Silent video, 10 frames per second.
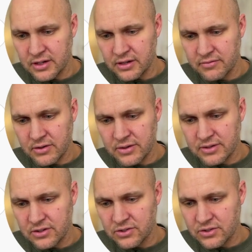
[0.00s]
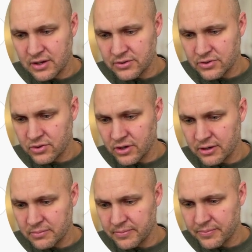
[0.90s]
a video that teaches how to scrape